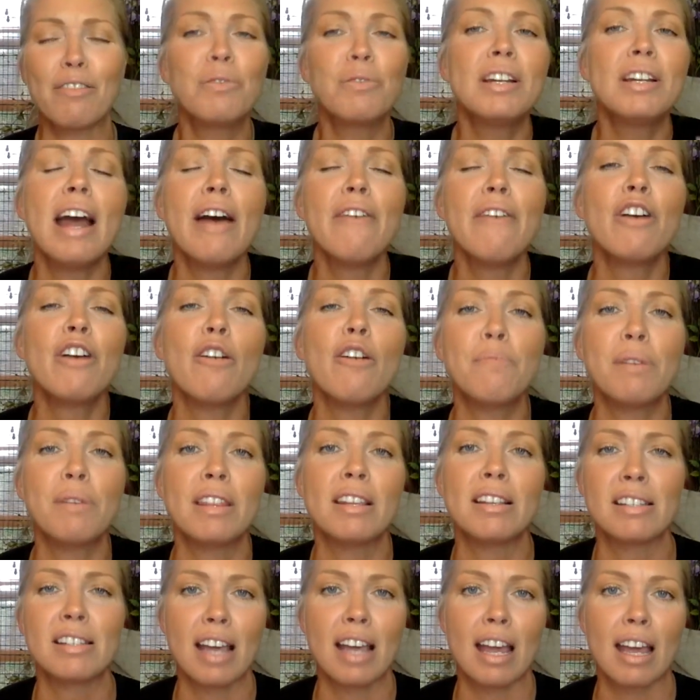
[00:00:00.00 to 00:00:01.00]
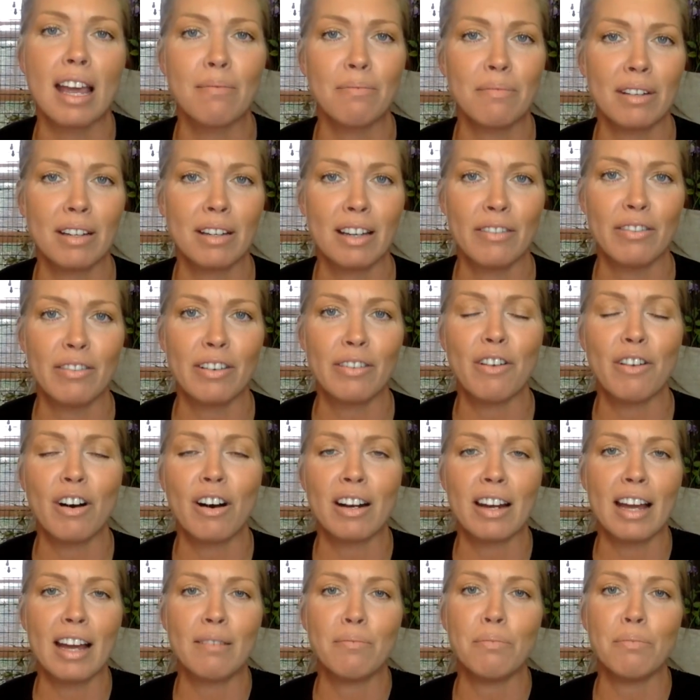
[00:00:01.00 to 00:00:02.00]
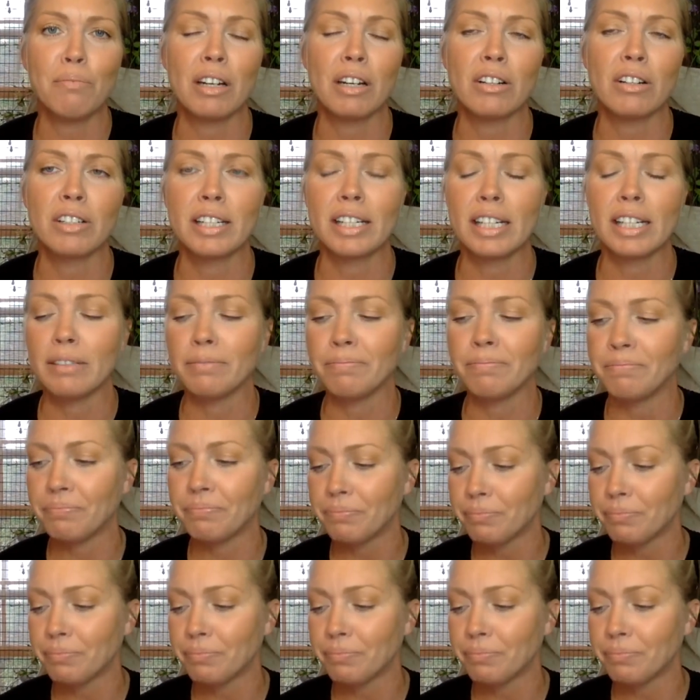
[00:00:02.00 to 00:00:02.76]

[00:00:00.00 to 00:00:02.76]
would never have been the same if Yvonne hadn't been our dean.